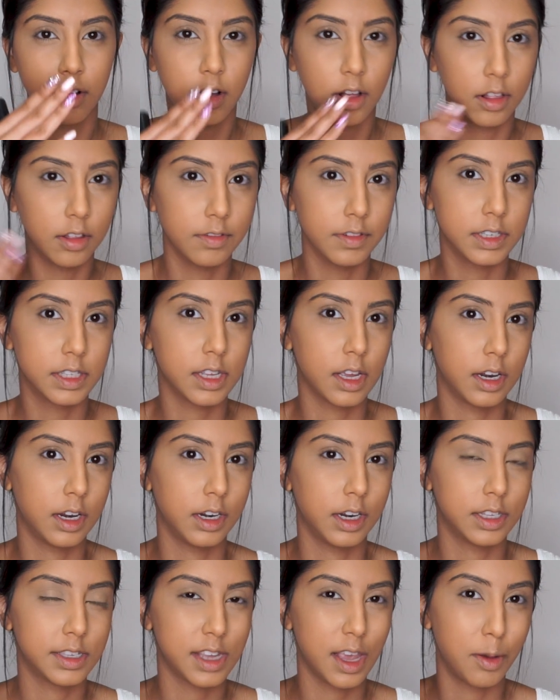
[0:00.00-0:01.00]
all of a sudden
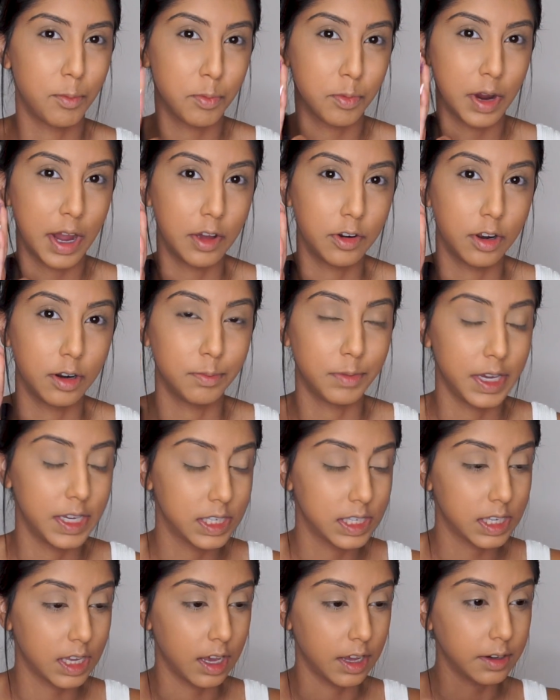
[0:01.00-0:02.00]
it's like brown on my
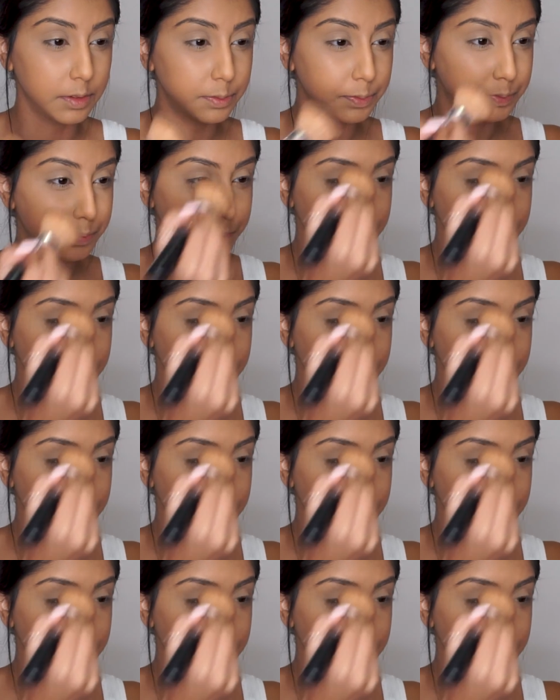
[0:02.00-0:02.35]
skin.